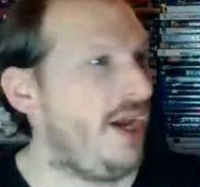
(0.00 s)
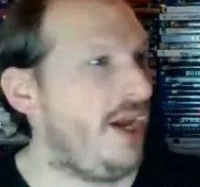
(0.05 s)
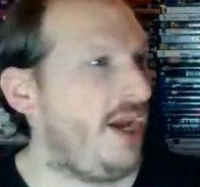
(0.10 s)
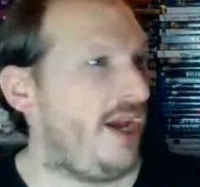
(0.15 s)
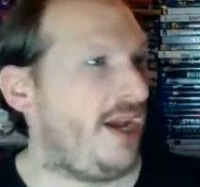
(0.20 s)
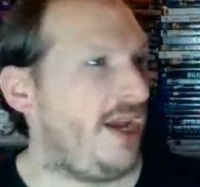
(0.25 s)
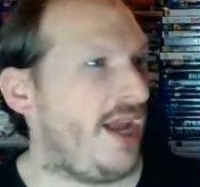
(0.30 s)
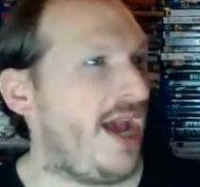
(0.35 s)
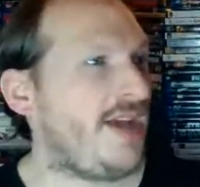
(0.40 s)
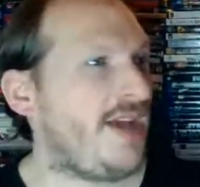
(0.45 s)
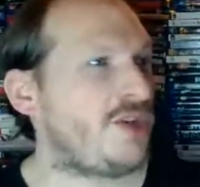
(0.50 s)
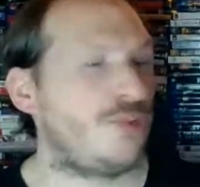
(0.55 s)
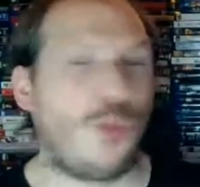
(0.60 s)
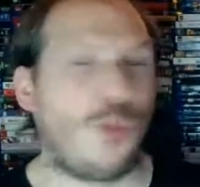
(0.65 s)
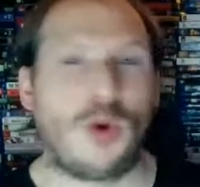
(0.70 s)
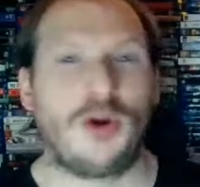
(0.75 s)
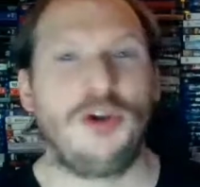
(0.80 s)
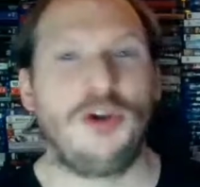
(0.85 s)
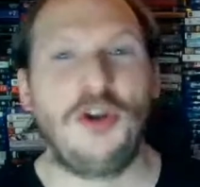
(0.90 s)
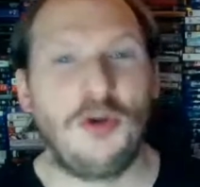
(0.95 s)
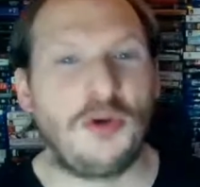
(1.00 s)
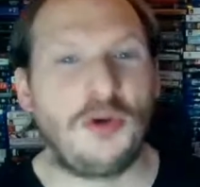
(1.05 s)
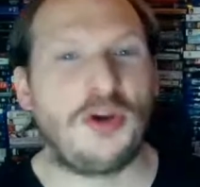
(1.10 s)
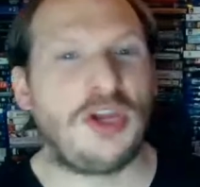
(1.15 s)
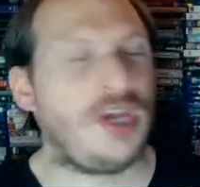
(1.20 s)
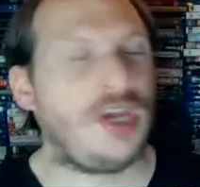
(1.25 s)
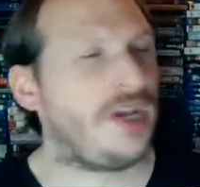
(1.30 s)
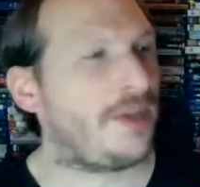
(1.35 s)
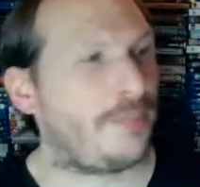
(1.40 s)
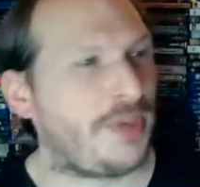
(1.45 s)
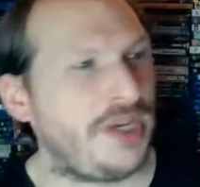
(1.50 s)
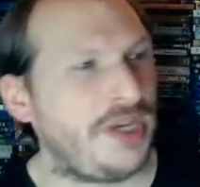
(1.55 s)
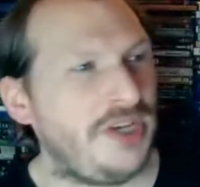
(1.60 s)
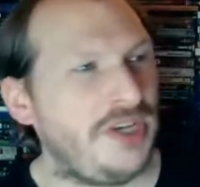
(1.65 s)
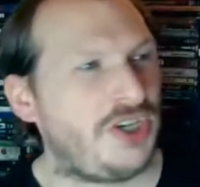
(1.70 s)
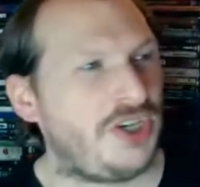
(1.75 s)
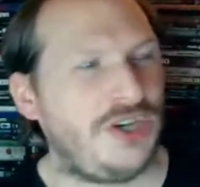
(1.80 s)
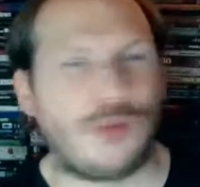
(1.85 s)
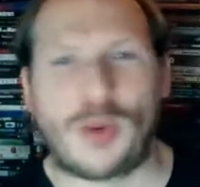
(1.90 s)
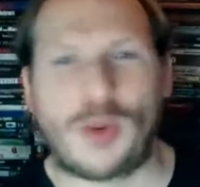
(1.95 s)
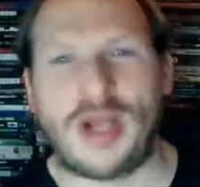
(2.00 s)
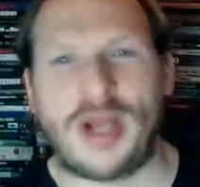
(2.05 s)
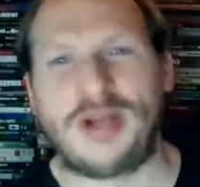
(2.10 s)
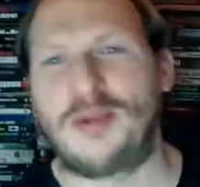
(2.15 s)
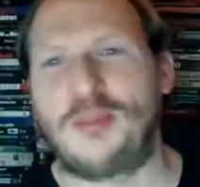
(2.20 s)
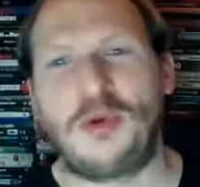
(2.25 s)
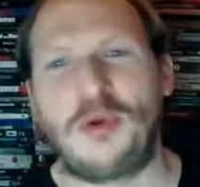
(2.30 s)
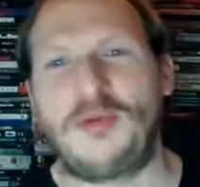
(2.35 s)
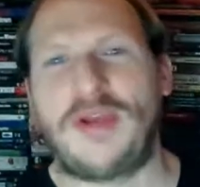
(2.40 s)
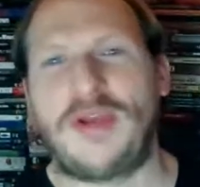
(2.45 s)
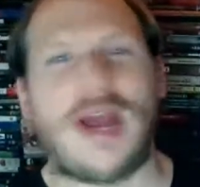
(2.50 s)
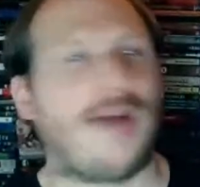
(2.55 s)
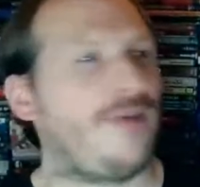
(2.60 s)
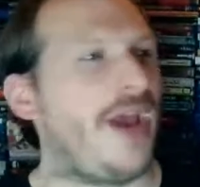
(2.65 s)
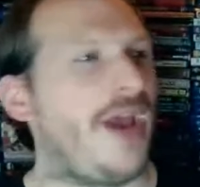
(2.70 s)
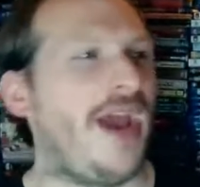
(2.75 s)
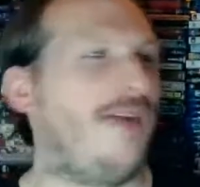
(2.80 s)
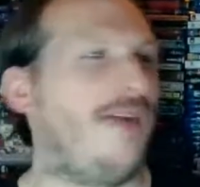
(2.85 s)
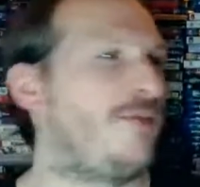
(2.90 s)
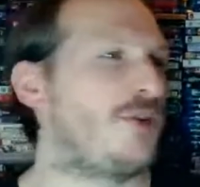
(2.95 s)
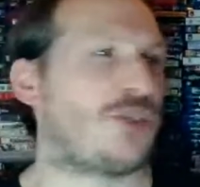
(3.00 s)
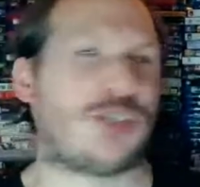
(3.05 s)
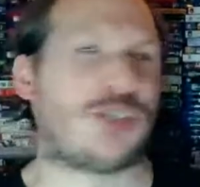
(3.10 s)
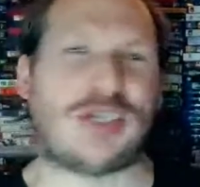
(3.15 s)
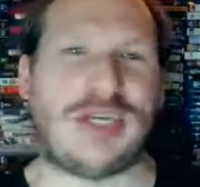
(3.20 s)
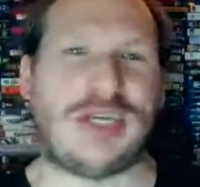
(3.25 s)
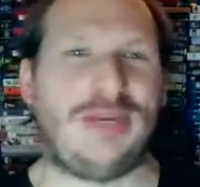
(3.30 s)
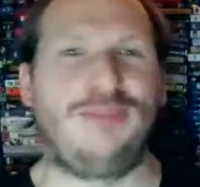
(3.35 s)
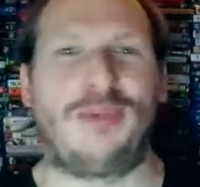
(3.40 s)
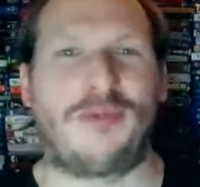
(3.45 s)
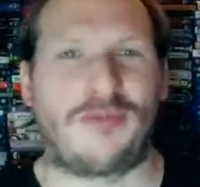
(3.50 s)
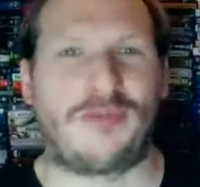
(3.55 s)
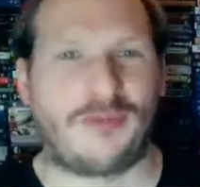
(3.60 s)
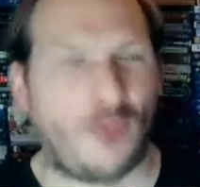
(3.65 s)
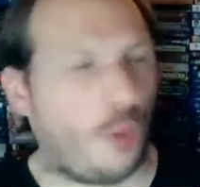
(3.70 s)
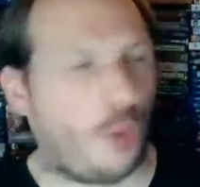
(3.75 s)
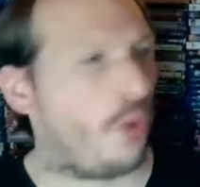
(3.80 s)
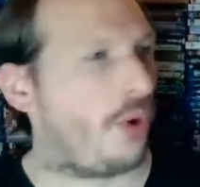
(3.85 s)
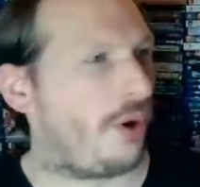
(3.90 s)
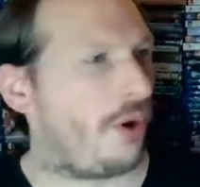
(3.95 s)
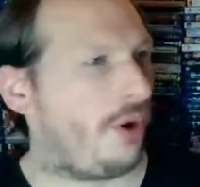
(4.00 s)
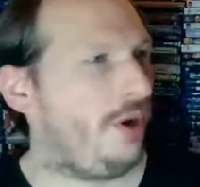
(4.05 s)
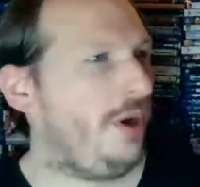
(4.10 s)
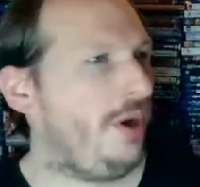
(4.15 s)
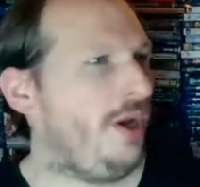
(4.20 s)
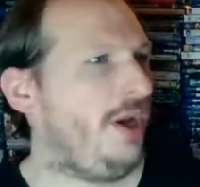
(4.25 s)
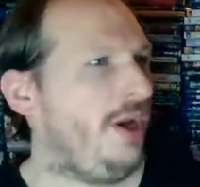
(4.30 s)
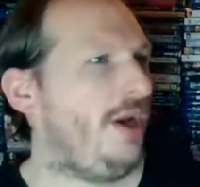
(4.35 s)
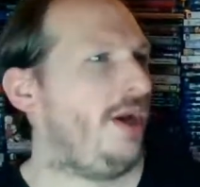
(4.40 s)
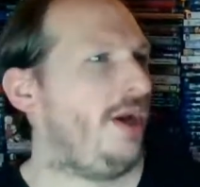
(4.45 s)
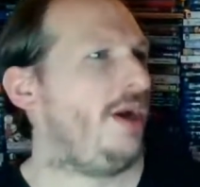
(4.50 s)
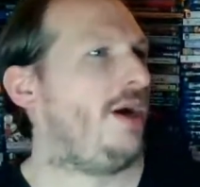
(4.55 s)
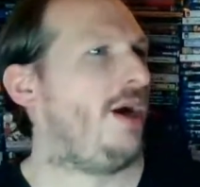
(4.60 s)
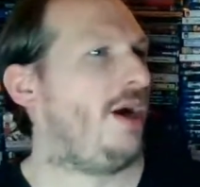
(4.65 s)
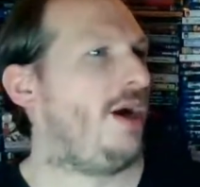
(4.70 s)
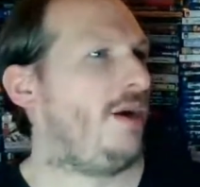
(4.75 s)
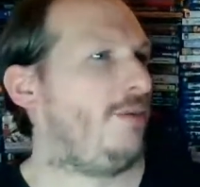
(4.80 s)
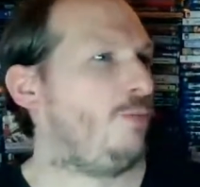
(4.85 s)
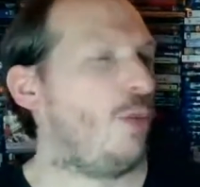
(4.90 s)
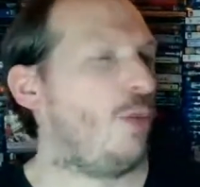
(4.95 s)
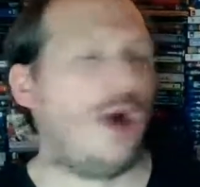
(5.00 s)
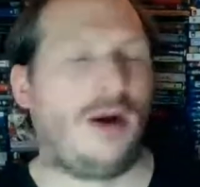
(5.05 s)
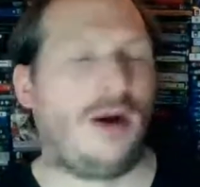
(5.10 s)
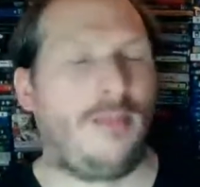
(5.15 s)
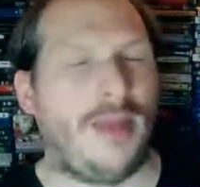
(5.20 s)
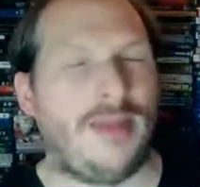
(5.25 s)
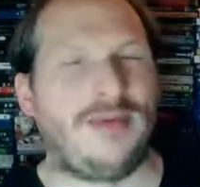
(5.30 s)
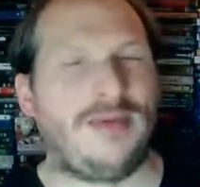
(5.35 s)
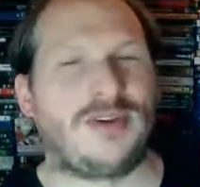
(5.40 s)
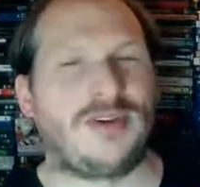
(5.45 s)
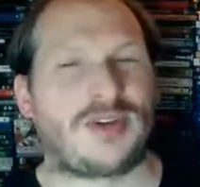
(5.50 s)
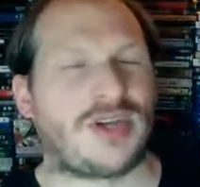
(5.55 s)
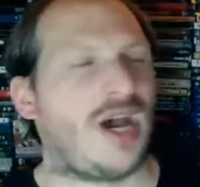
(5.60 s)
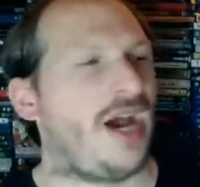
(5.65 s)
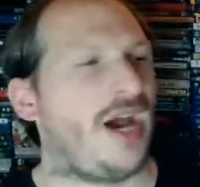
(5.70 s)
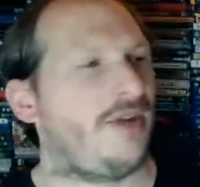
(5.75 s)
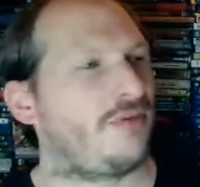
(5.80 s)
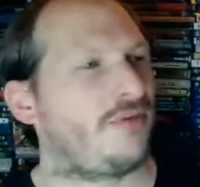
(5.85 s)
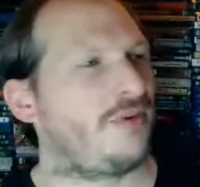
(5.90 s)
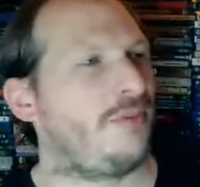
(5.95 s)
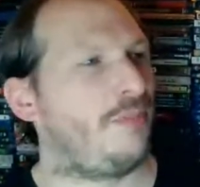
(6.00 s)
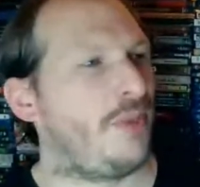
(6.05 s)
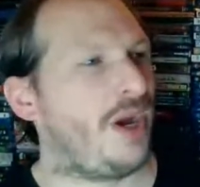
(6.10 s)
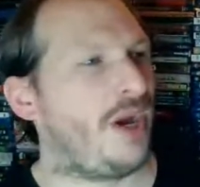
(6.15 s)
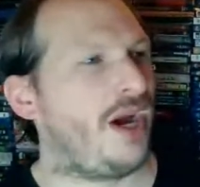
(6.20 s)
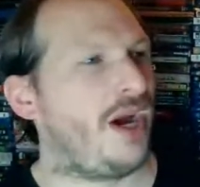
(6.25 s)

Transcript: It has more nudity in a PG-rated movie I've ever seen before. Well, maybe aside from